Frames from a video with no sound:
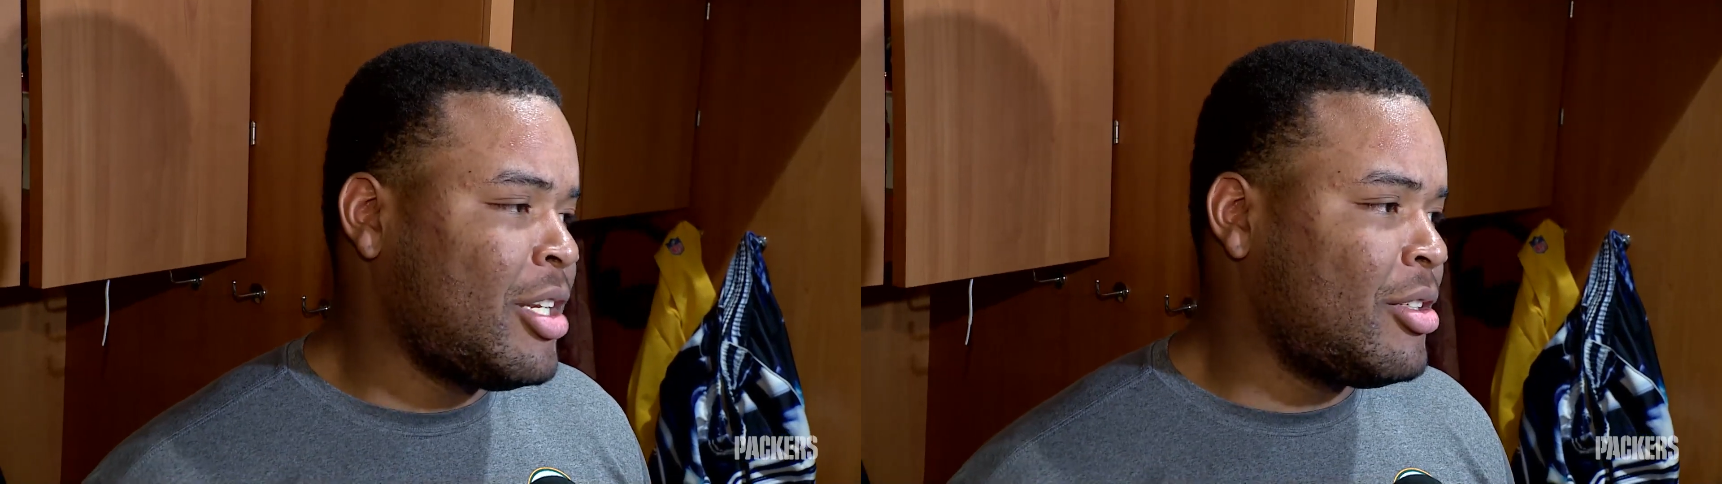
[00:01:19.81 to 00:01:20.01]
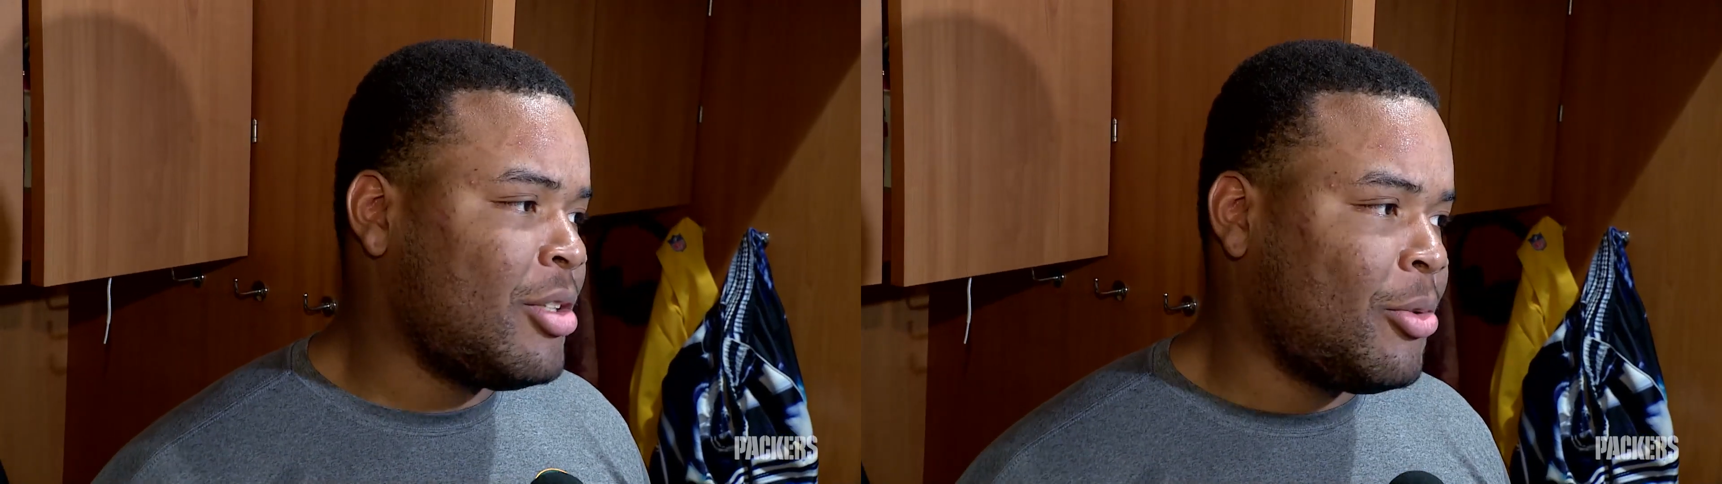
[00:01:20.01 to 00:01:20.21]

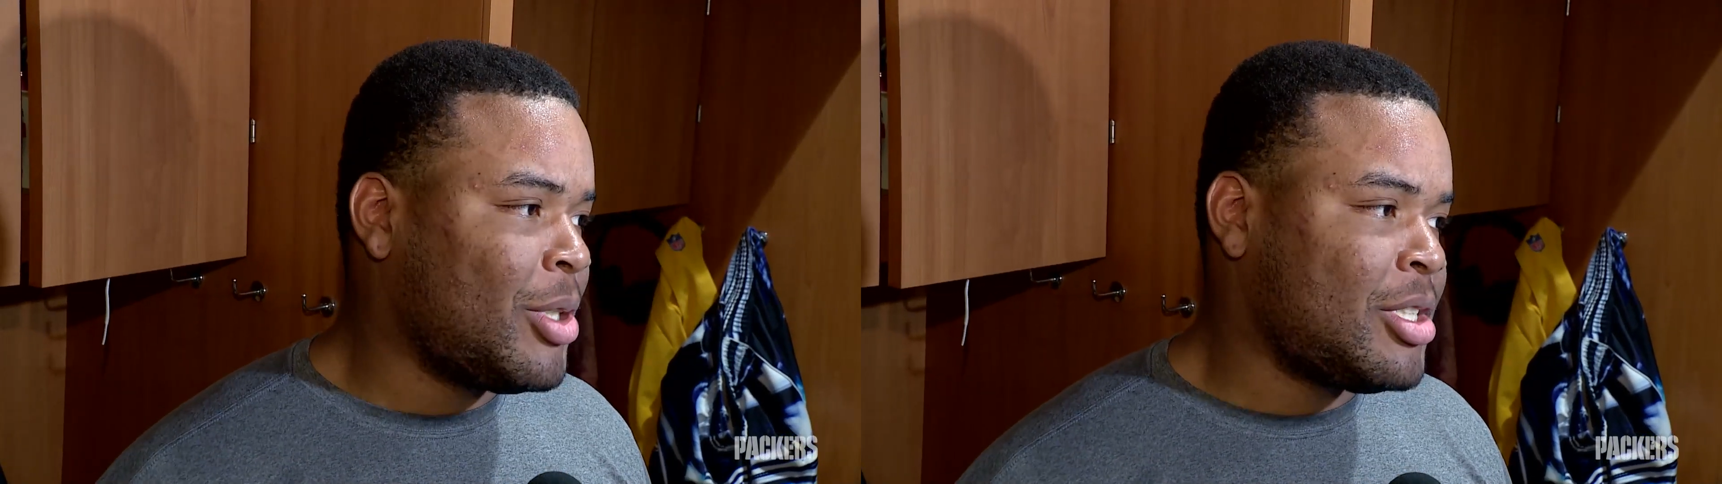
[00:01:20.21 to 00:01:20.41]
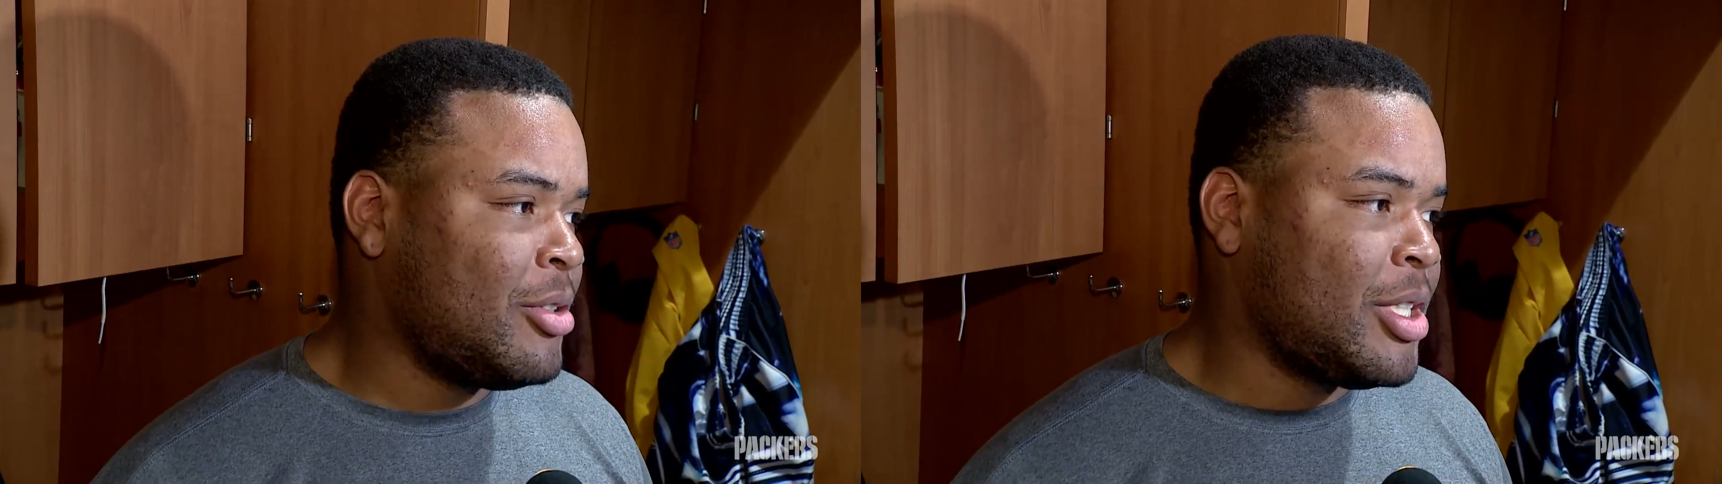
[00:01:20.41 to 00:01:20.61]
know
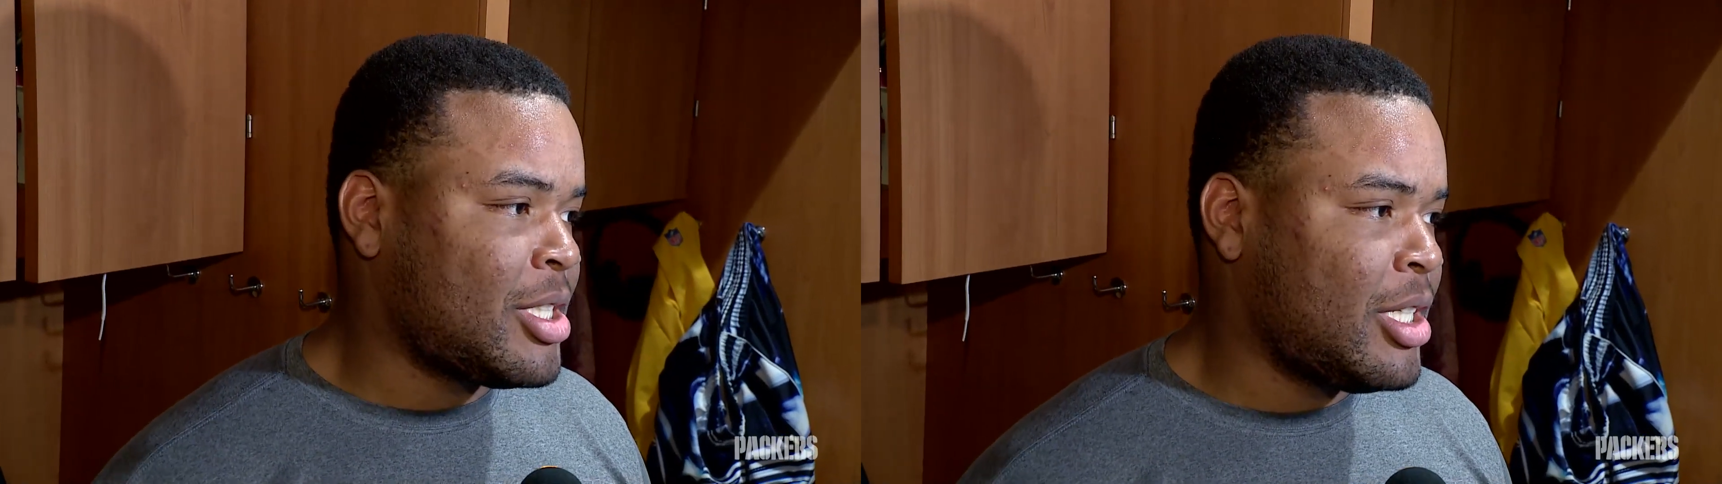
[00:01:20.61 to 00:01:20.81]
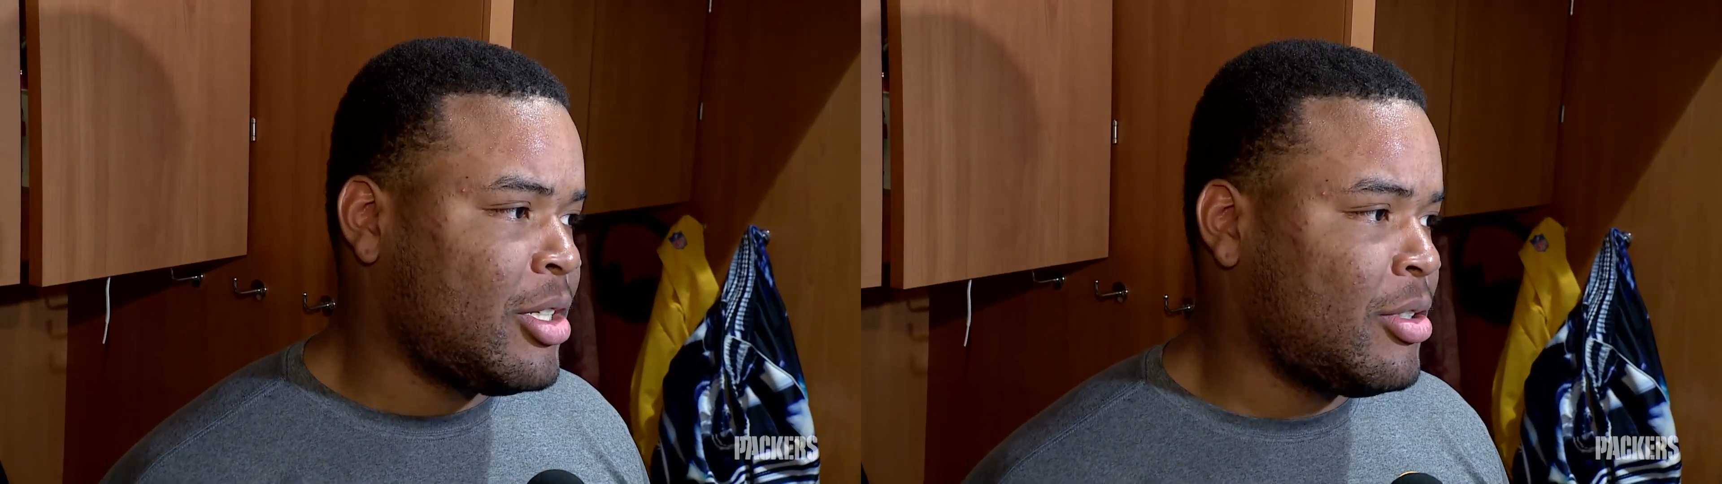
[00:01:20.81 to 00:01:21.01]
what to do at
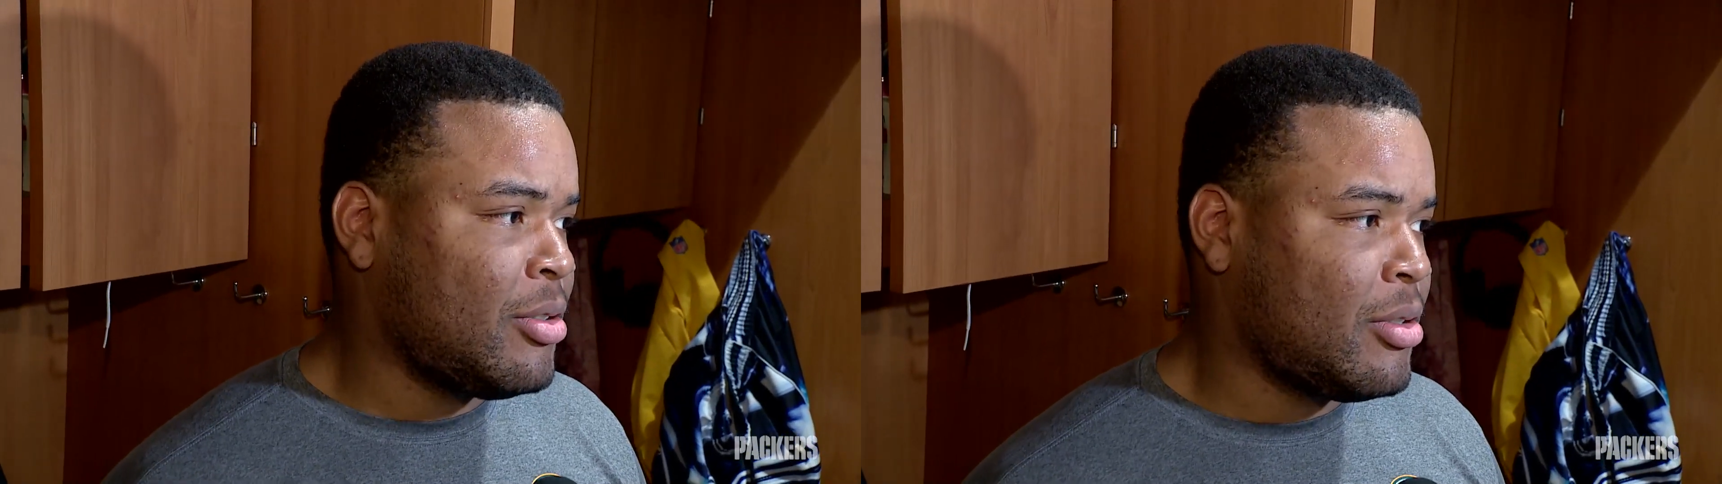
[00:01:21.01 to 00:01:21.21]
center.